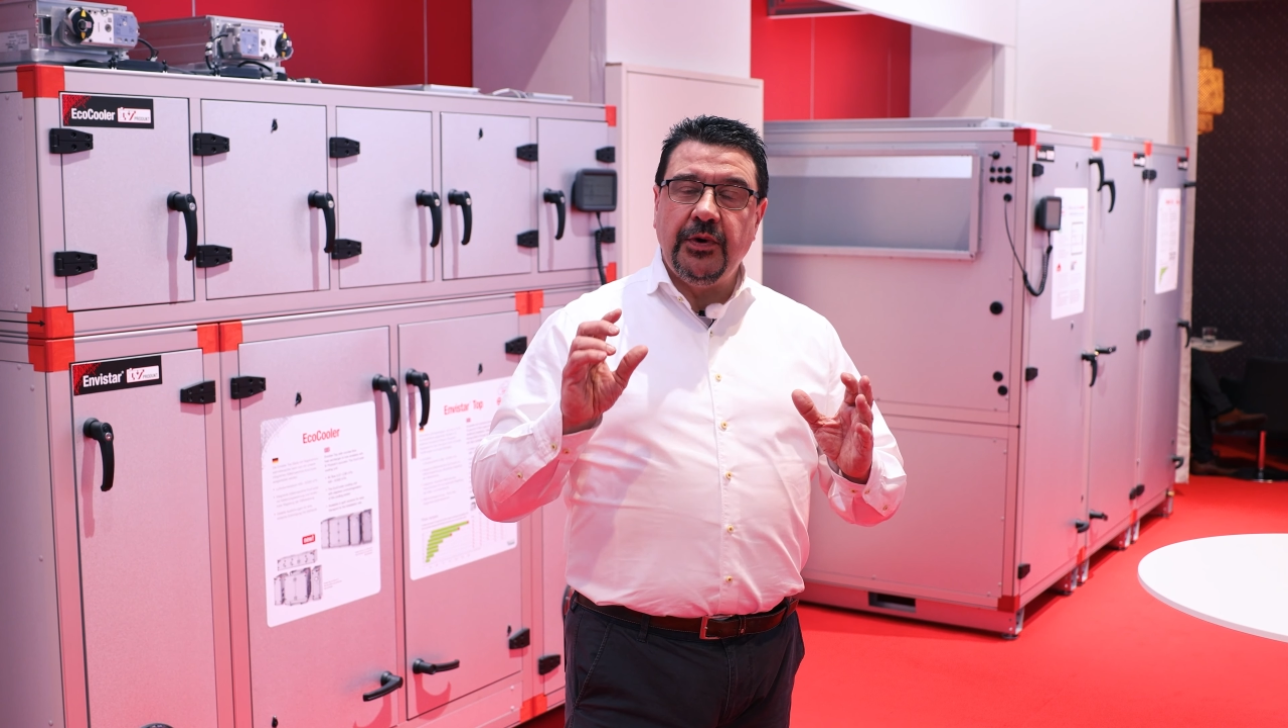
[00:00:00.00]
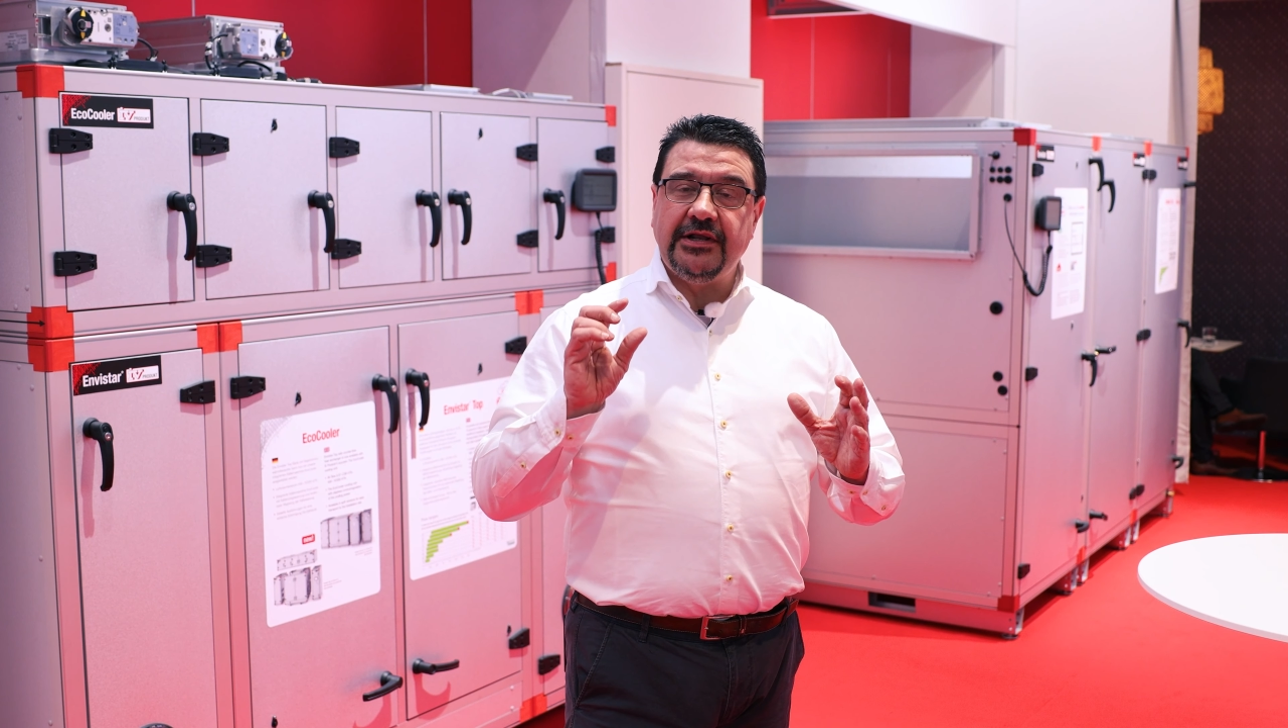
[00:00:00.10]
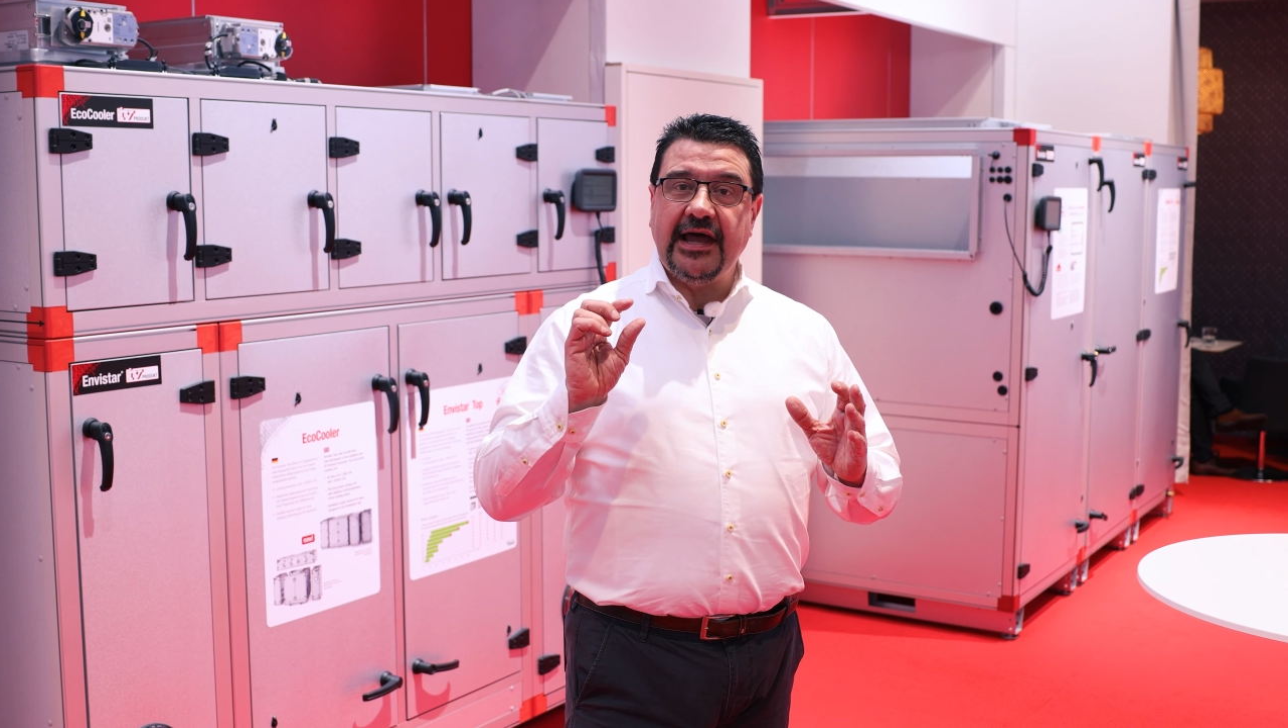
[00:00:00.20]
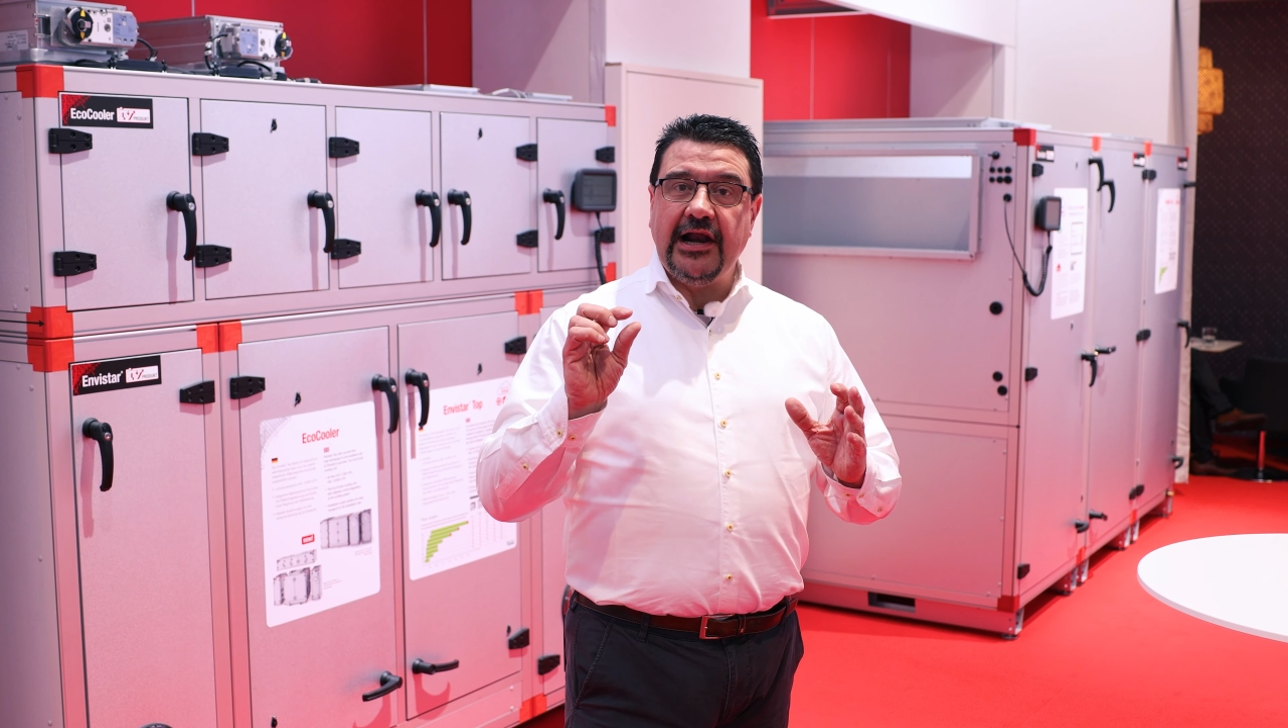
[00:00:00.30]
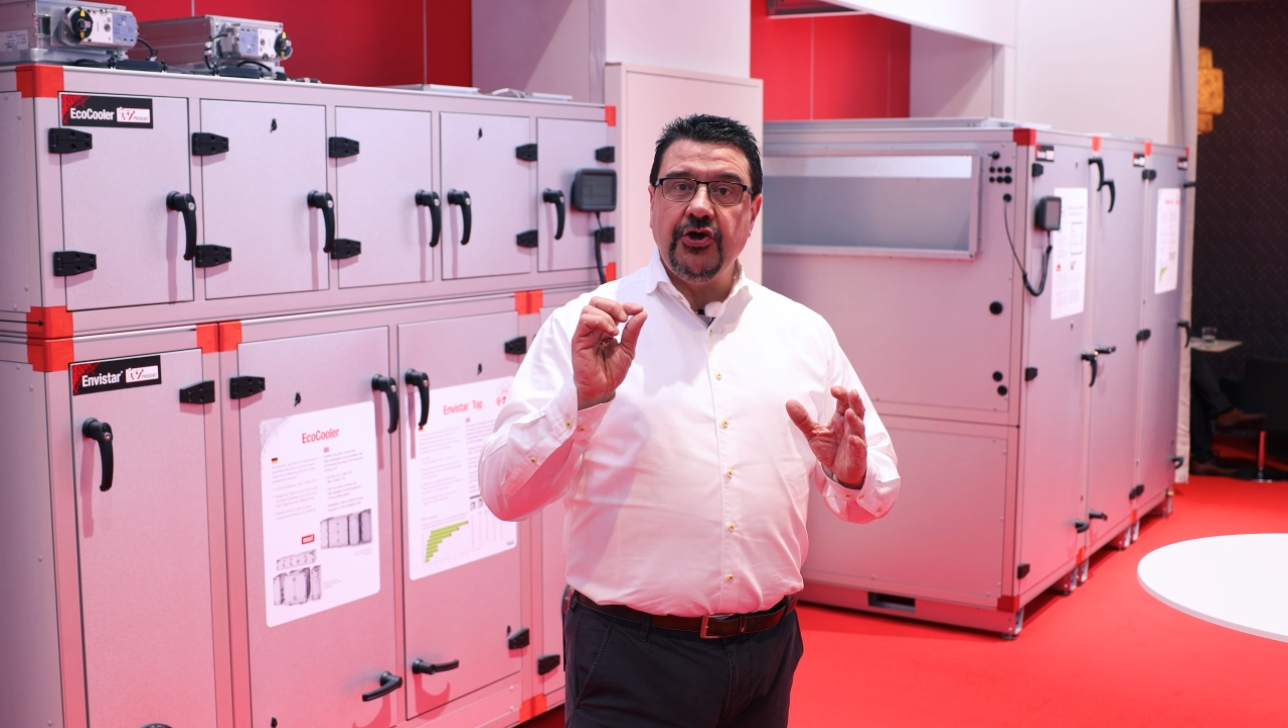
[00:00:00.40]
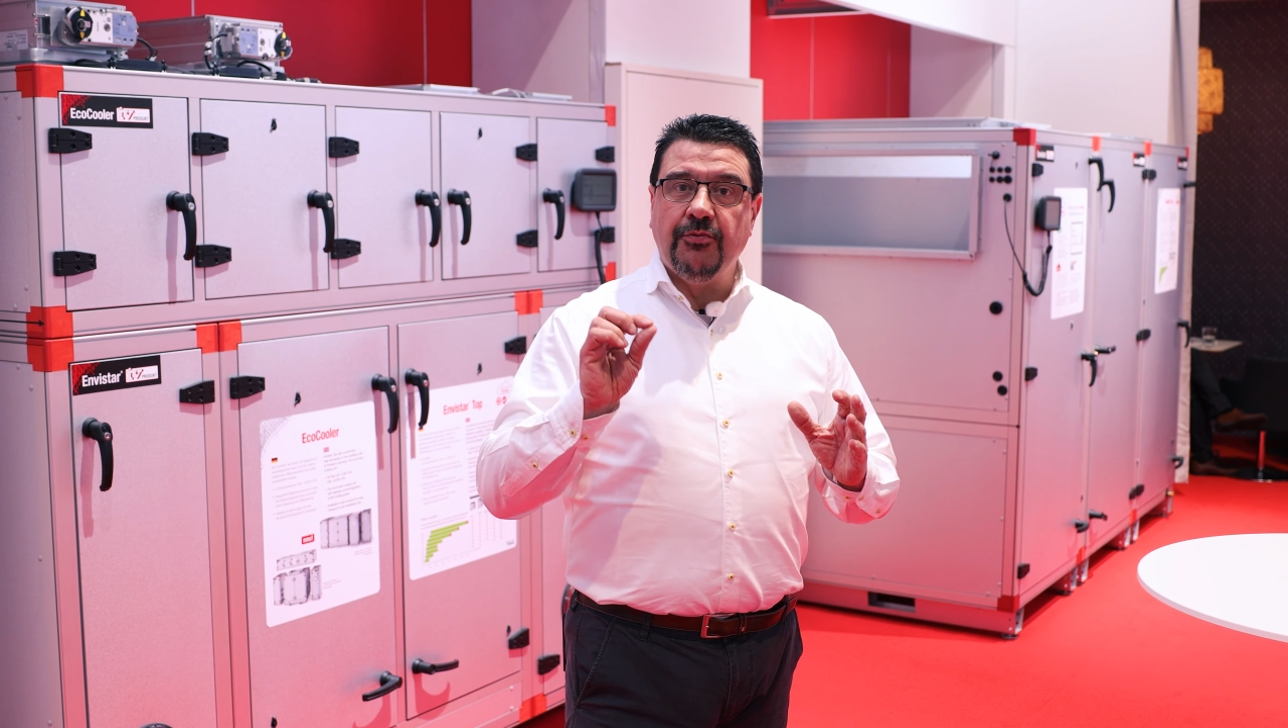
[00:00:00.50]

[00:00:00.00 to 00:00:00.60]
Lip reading: will tell you